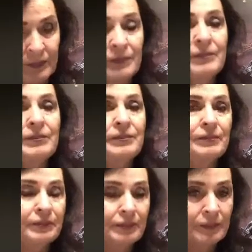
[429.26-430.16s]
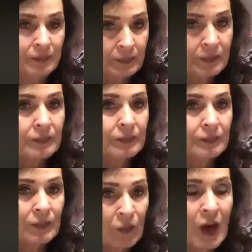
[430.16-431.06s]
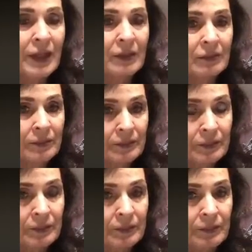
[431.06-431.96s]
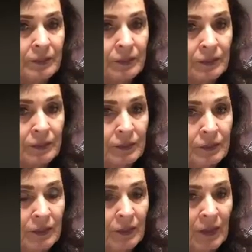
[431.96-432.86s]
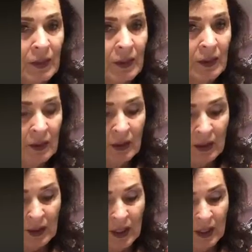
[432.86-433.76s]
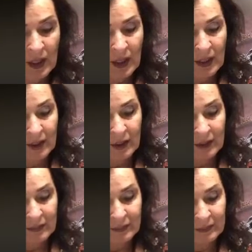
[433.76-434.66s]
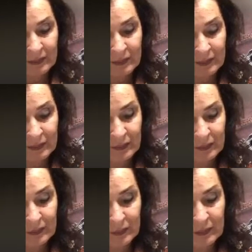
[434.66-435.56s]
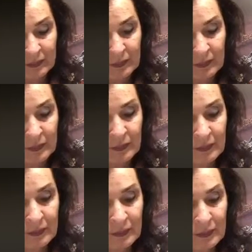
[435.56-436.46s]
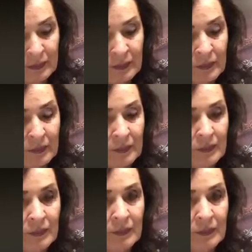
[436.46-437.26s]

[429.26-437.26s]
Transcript: This person isn't speaking.